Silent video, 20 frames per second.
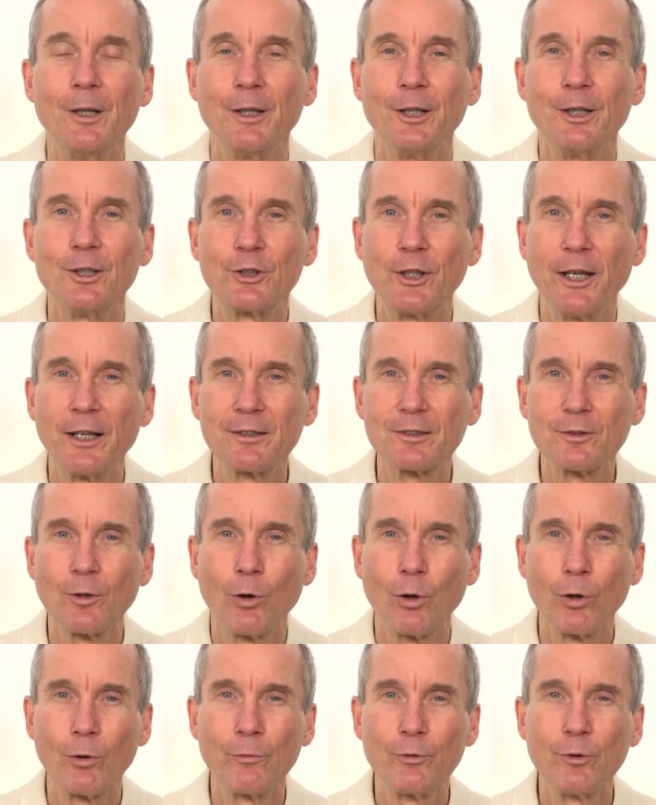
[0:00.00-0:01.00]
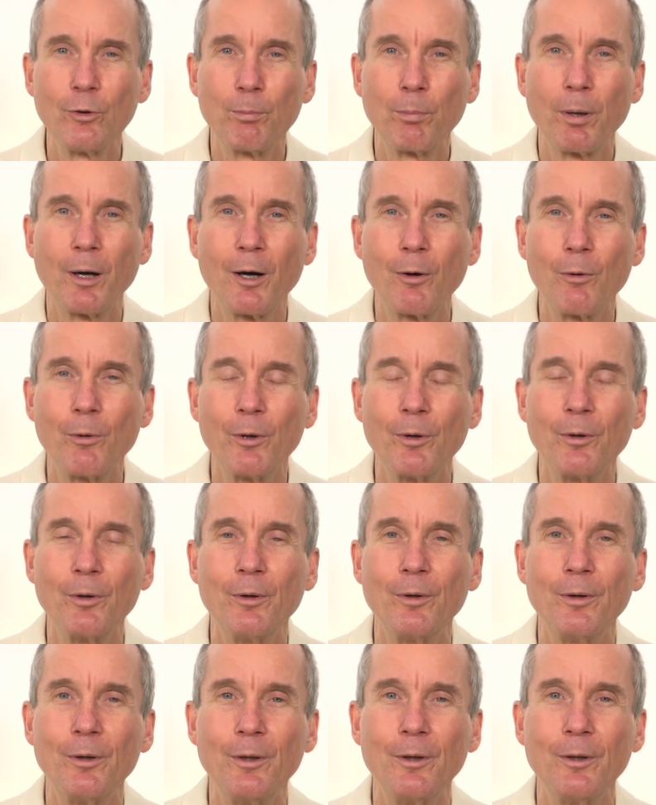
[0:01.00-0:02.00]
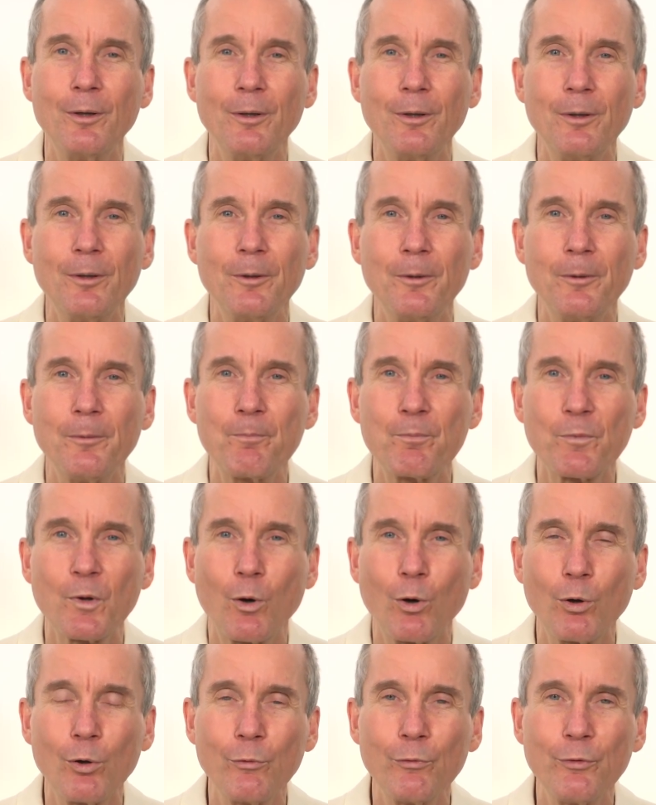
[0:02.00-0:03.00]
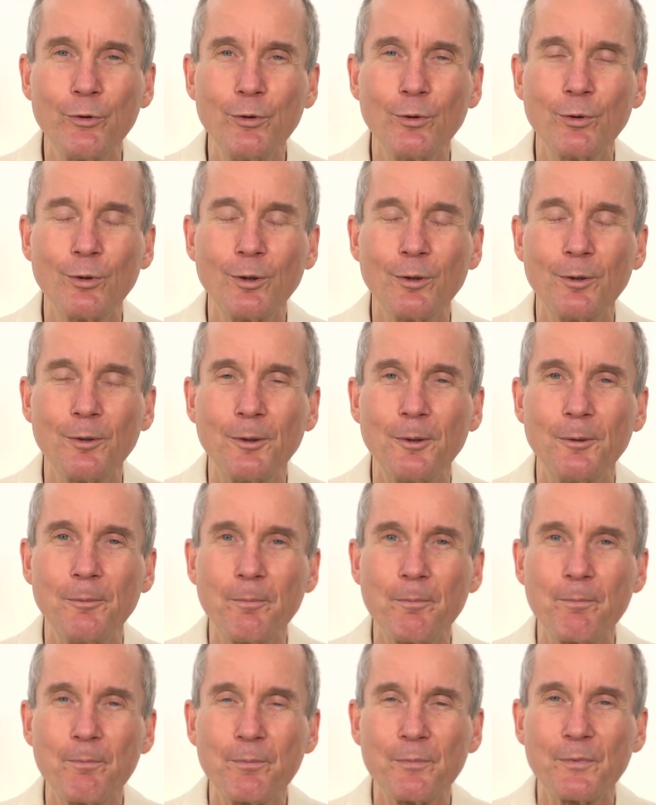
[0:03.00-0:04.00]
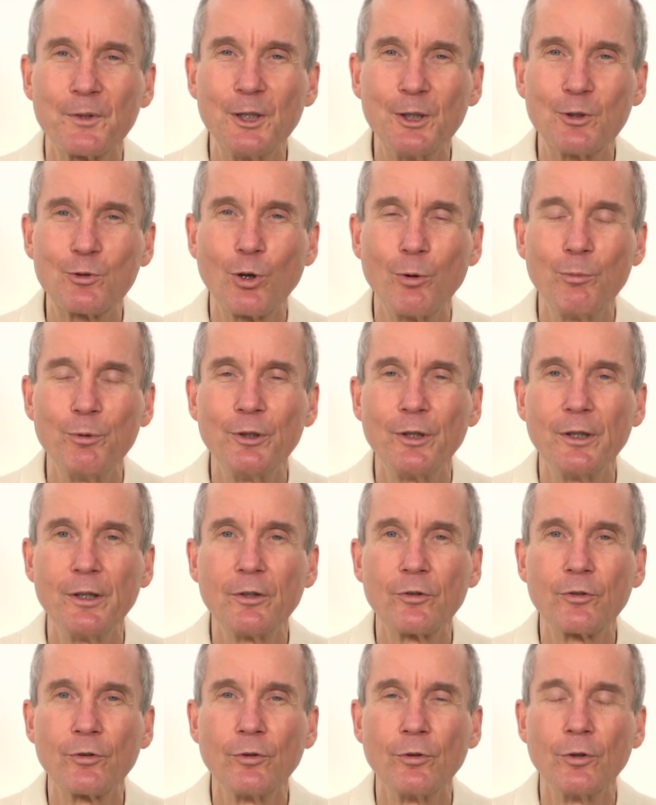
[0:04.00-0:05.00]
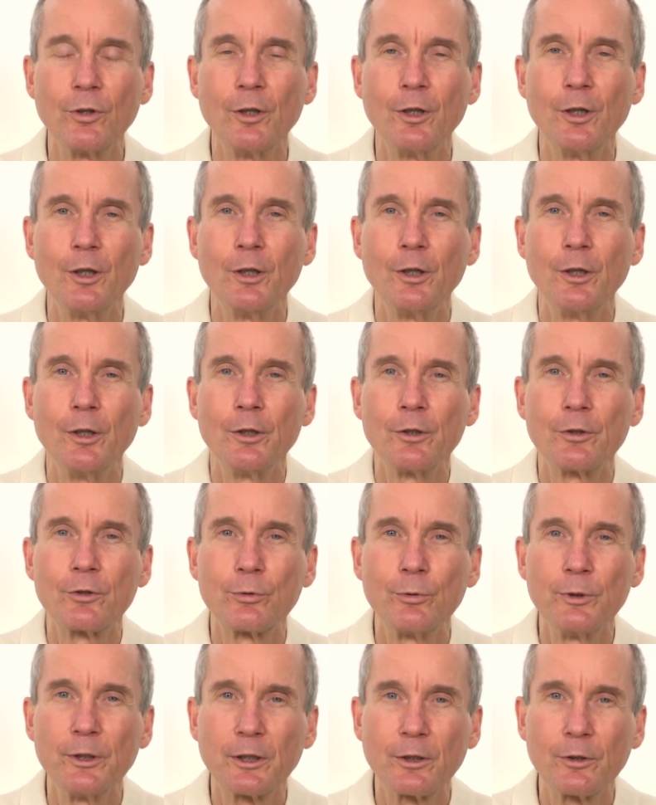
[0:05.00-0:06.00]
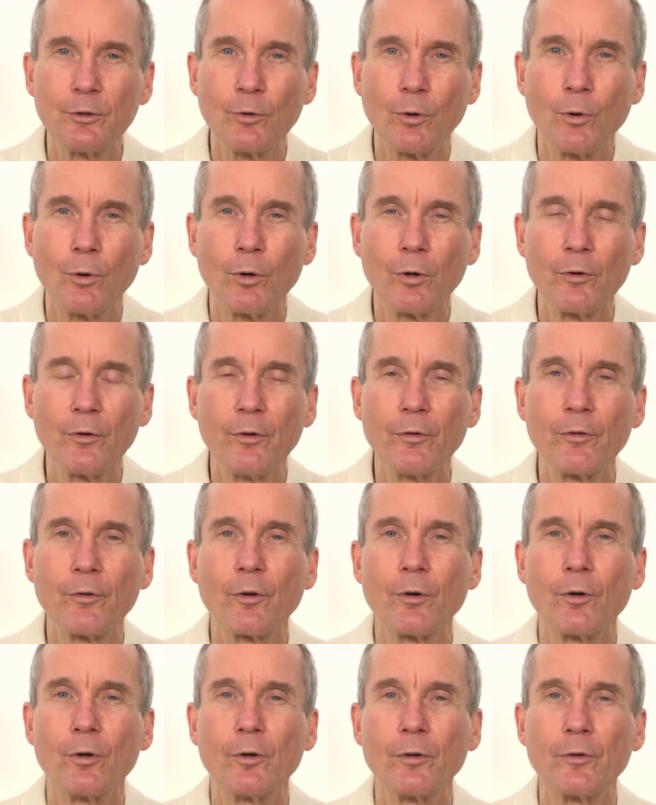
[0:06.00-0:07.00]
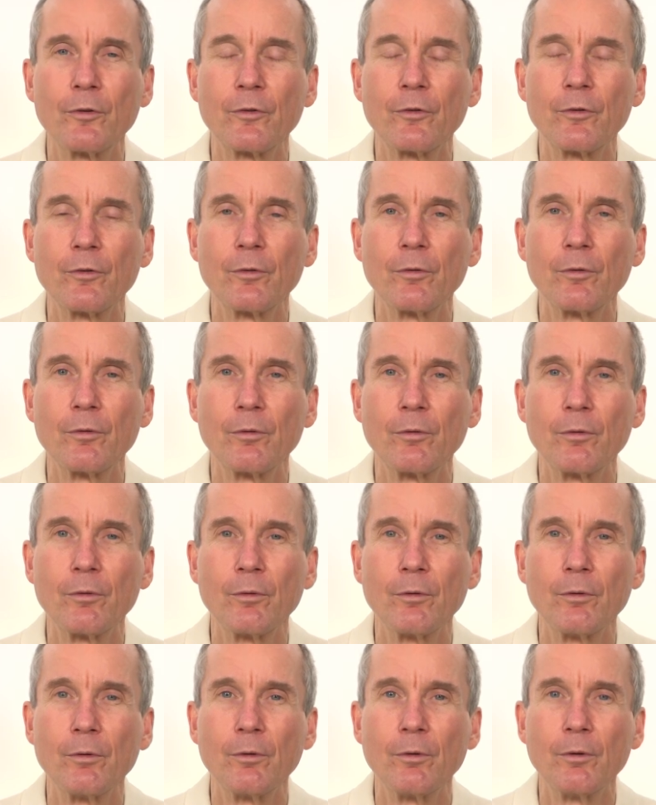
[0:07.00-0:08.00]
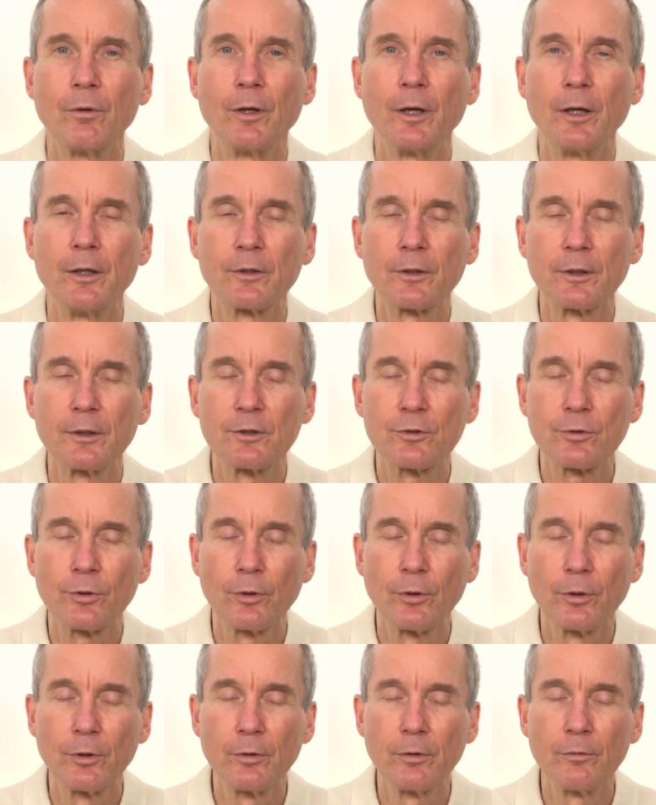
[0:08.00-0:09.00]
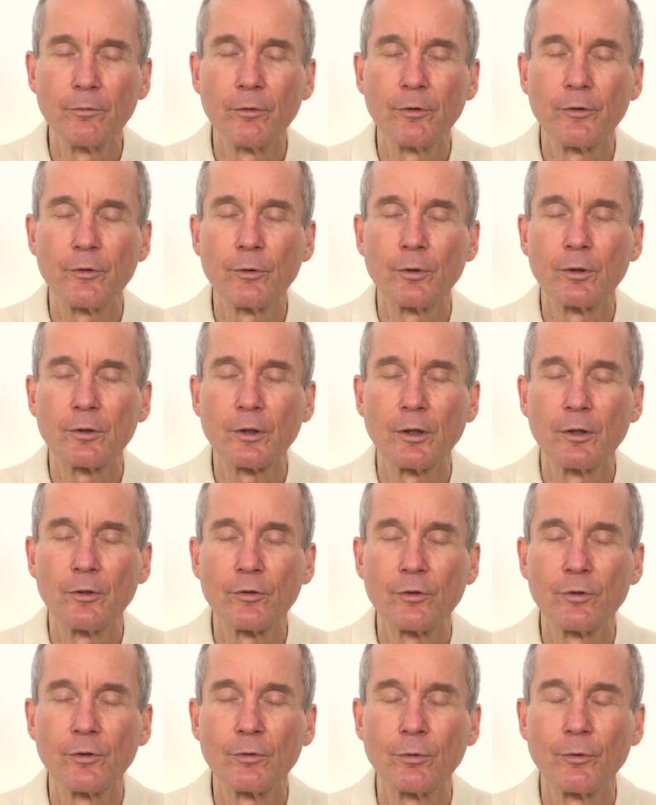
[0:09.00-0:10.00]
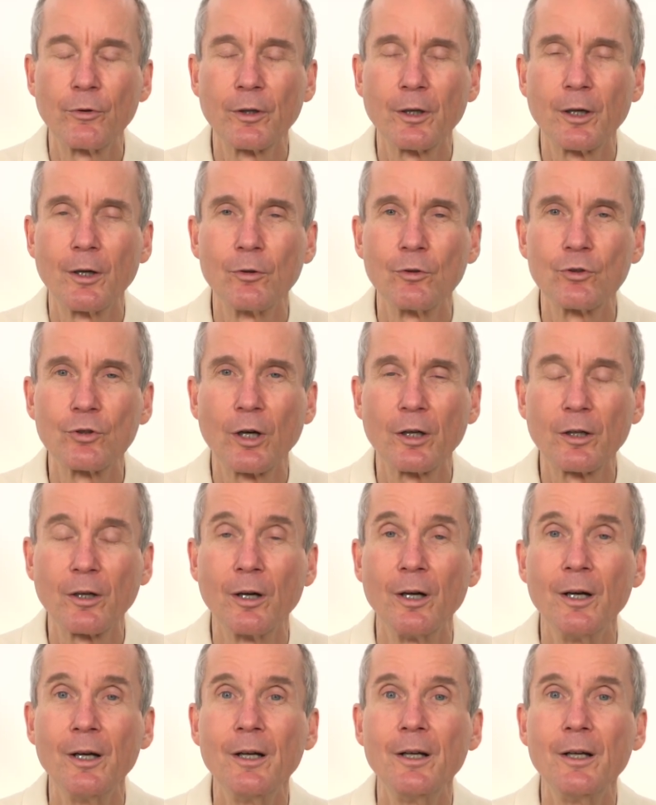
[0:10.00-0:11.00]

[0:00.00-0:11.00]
It takes all of your power, all of your determination to ignore the thoughts and return with your attention to the crown chakra.